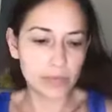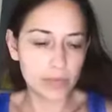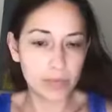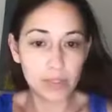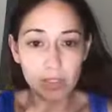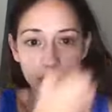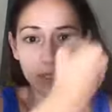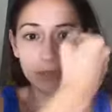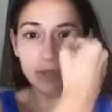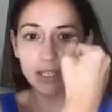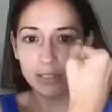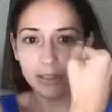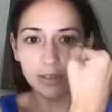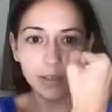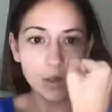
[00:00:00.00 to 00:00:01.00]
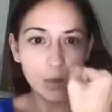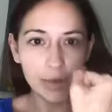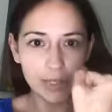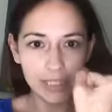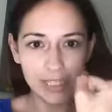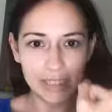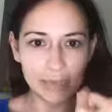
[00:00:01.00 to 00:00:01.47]
This is basically
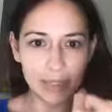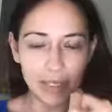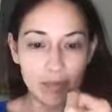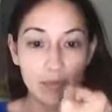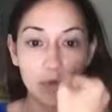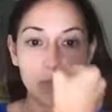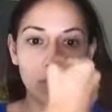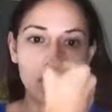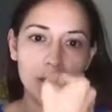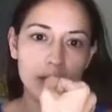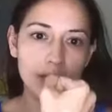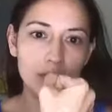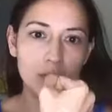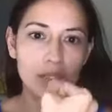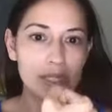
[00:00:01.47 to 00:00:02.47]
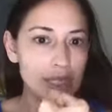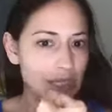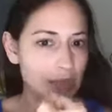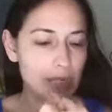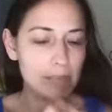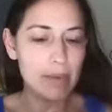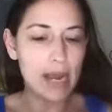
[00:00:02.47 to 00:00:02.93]
going to be what I use as
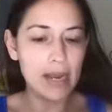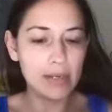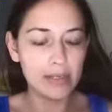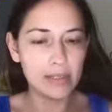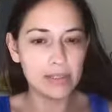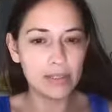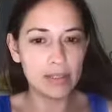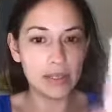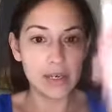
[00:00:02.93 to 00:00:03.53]
my palette.